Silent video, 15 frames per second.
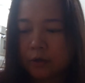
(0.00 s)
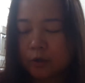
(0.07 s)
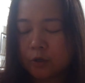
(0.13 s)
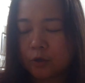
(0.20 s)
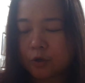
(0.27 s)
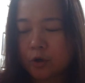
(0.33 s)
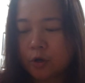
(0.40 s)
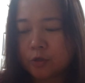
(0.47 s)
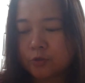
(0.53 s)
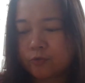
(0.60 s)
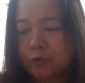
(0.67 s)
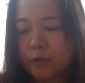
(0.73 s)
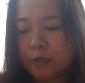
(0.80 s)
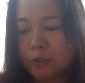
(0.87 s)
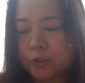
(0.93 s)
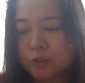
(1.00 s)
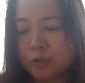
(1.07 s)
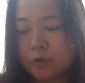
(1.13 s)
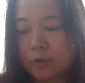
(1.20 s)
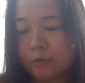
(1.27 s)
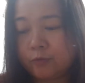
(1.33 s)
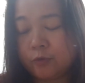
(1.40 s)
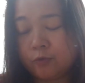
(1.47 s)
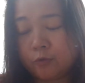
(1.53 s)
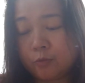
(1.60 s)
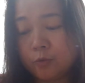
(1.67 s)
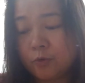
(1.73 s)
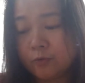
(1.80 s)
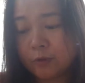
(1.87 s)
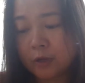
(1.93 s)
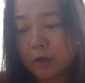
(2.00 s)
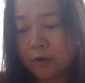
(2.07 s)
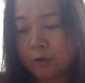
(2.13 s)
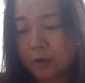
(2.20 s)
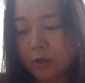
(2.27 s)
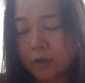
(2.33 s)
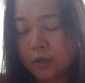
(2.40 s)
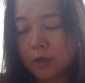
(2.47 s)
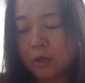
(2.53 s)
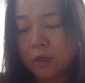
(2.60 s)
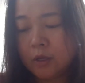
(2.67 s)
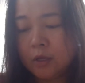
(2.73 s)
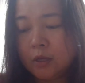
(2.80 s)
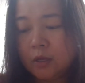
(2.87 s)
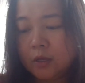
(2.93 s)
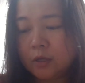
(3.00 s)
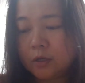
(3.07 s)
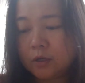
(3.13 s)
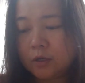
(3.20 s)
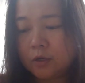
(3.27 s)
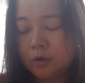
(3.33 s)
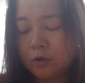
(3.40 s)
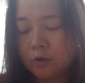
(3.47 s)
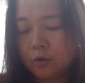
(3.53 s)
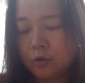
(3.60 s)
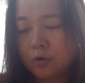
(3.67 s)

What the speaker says: it can cause rage, and if you remove the area, it can